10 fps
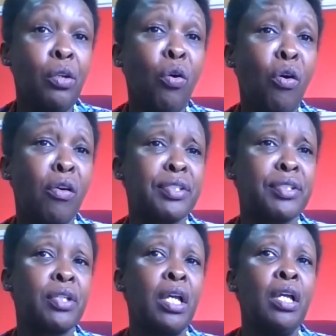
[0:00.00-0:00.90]

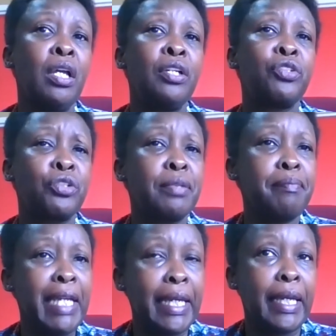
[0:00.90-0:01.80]
laws. So to
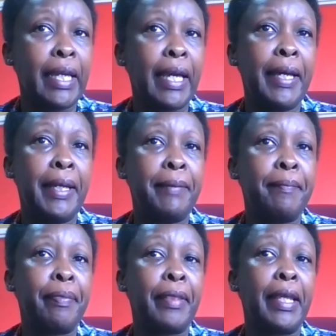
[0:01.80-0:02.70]
me,
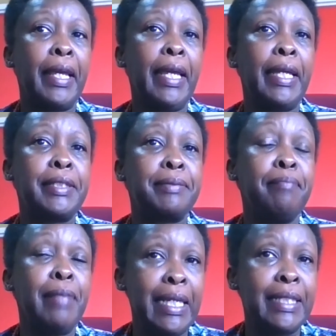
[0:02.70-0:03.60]

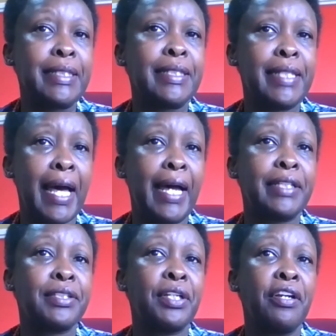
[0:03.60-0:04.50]
it means
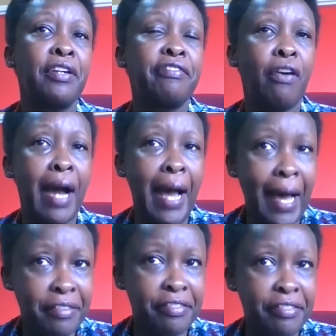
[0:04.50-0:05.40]
that for
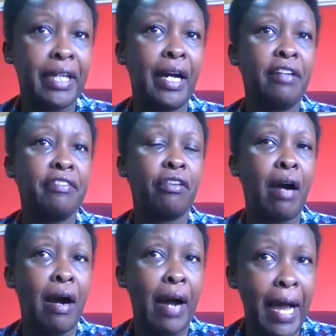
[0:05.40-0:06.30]
Africa,
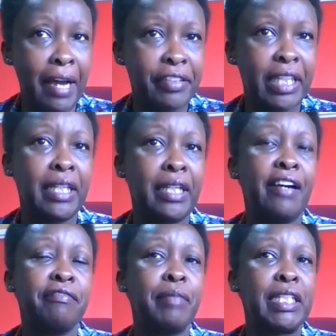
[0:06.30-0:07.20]
for our African
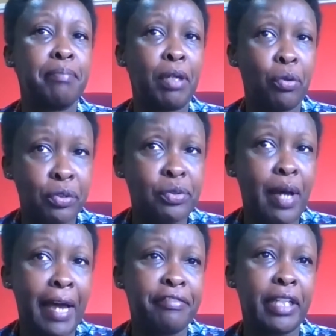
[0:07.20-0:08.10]
governments, but
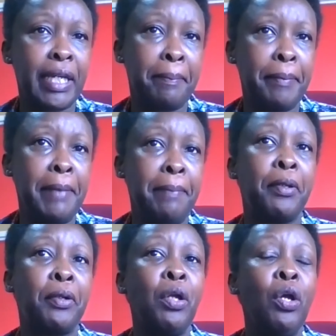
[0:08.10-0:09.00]
also African
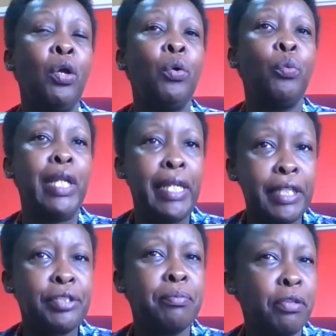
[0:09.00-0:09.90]
people, we
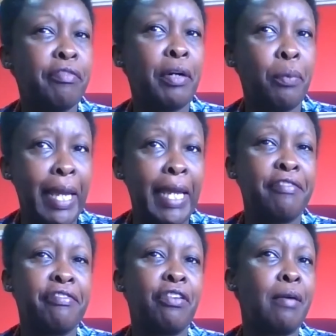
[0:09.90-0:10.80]
need to move
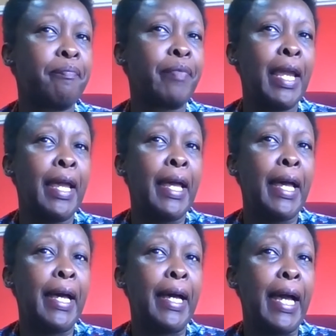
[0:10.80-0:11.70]
away from
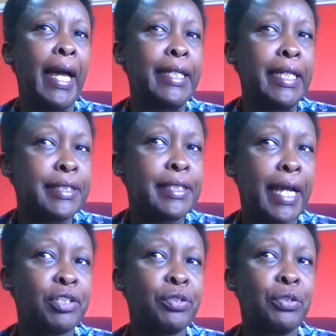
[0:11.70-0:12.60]
an
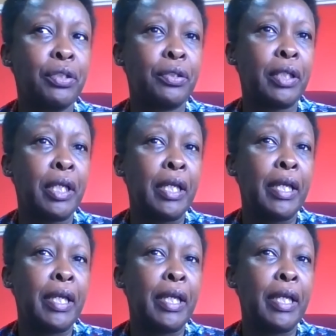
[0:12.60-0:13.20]
international